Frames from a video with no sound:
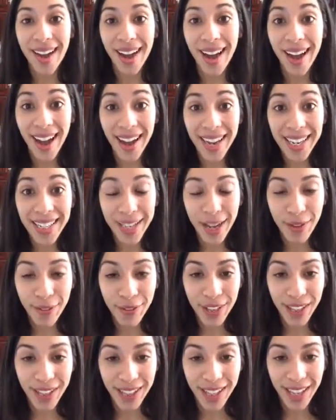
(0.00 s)
I
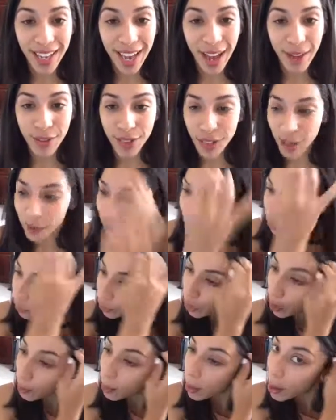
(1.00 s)
definitely have suffered
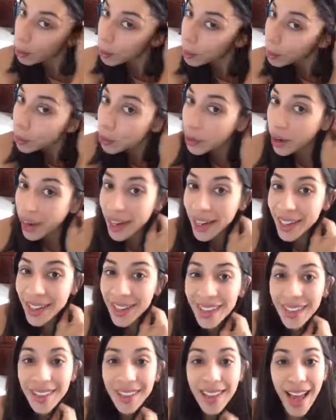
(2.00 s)
from
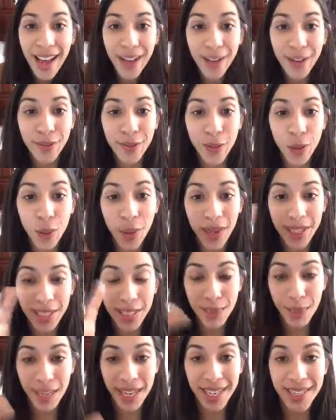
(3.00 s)
brain lack of
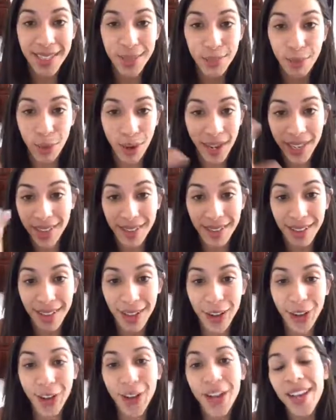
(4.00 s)
white space, brain
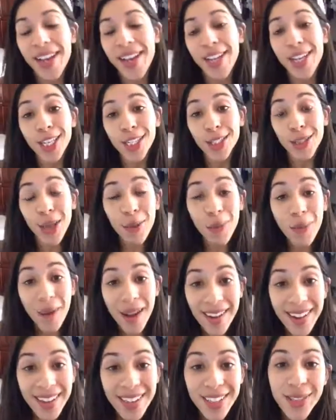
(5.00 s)
clutter. So I
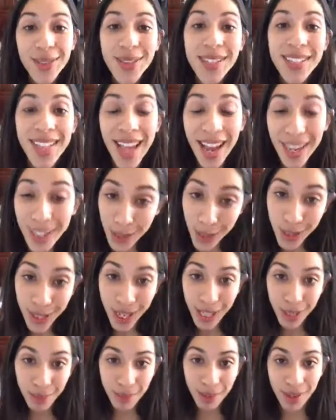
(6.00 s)
wanted to do this
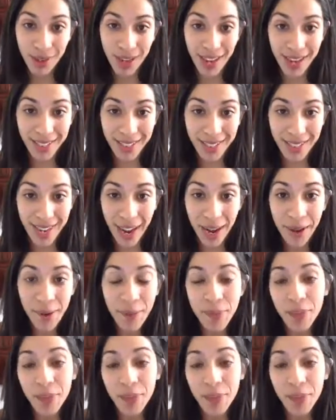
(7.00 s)
exercise with you guys today.